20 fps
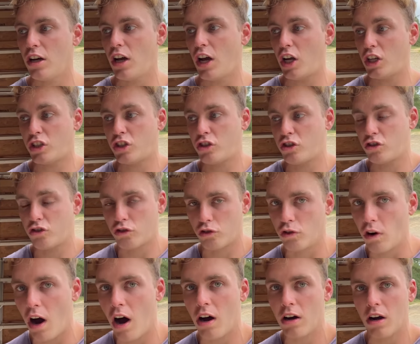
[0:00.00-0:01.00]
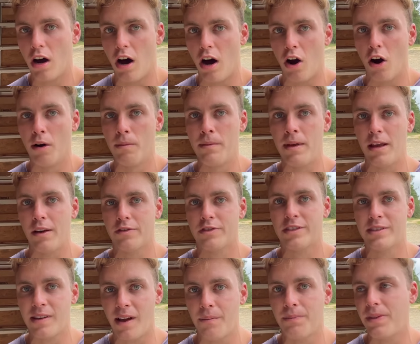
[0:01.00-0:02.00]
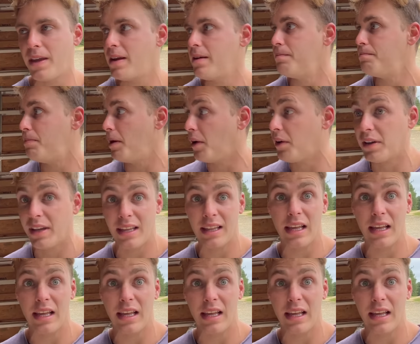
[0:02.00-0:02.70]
a strong army of something building